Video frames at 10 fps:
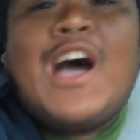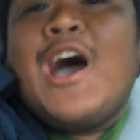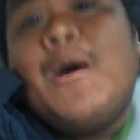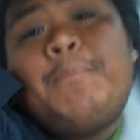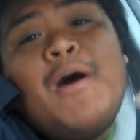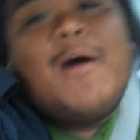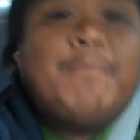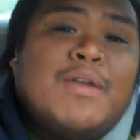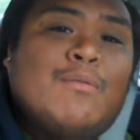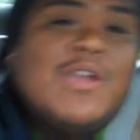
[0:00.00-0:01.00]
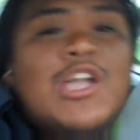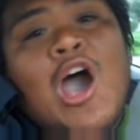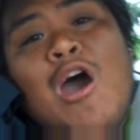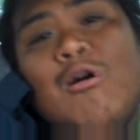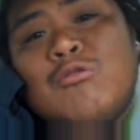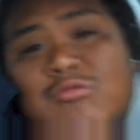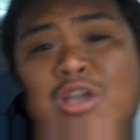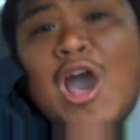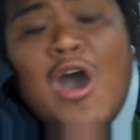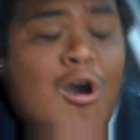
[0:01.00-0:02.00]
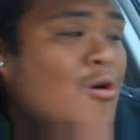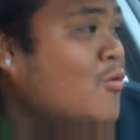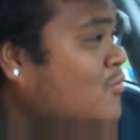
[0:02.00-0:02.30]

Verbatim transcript: Up, up, here we go, go.